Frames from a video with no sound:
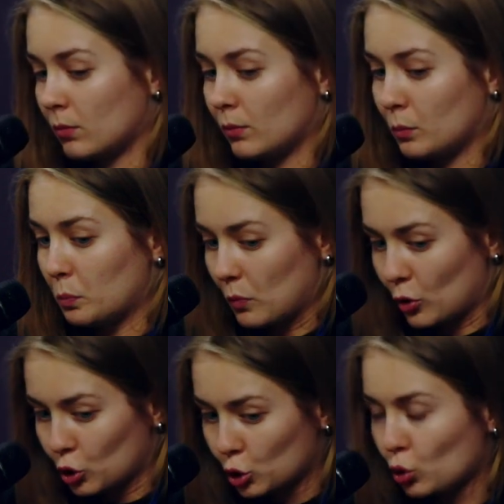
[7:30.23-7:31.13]
Once
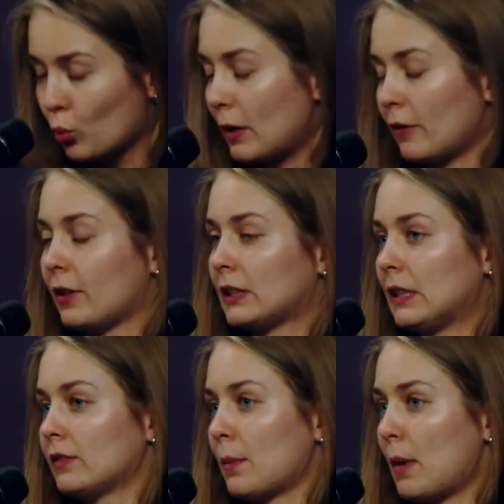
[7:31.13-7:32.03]
we
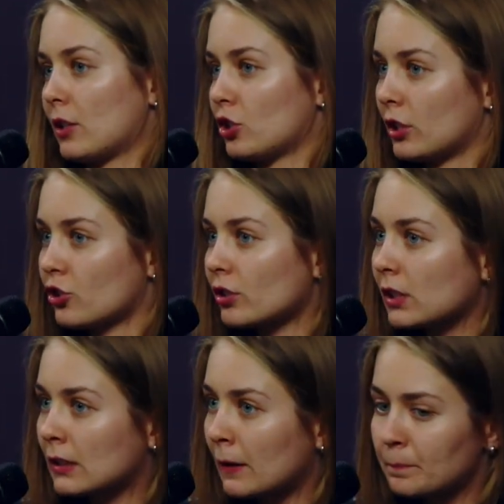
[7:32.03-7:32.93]
expand and
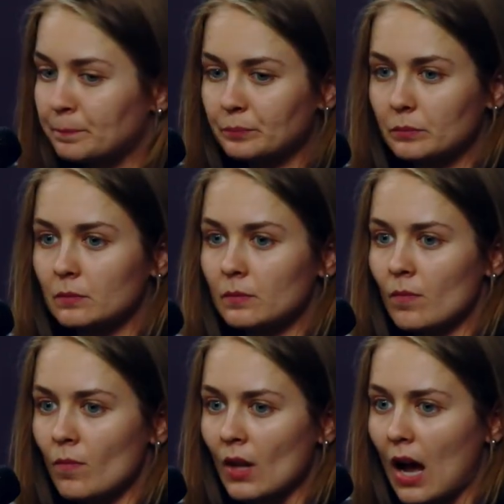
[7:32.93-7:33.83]
get bigger,
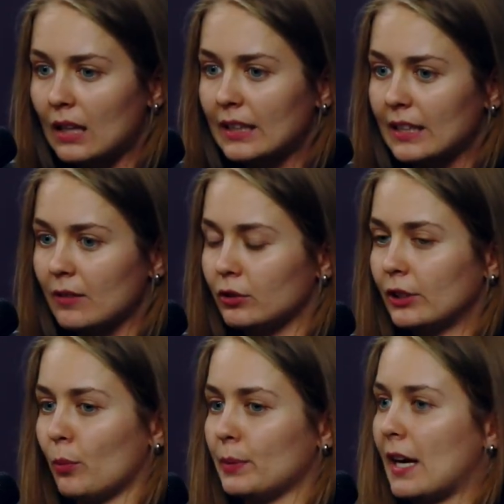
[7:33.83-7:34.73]
we lose
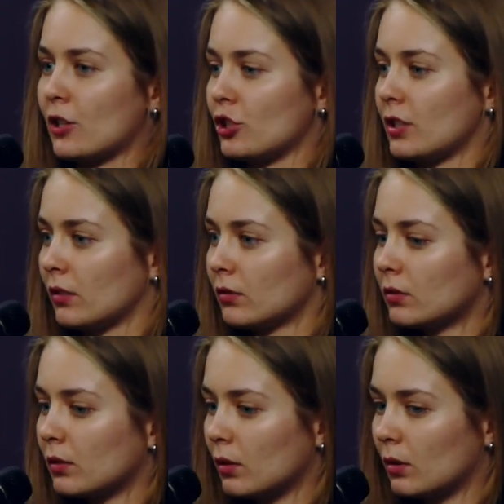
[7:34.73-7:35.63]
this flexibility.